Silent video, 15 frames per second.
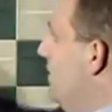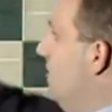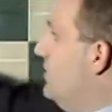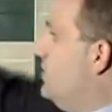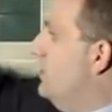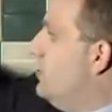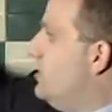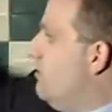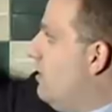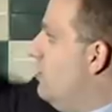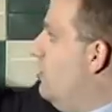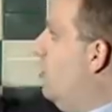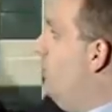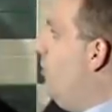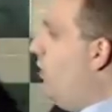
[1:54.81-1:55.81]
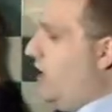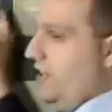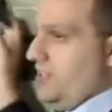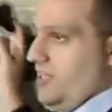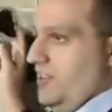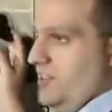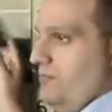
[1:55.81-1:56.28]
Since there are no
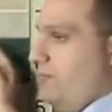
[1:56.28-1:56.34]
pawns on the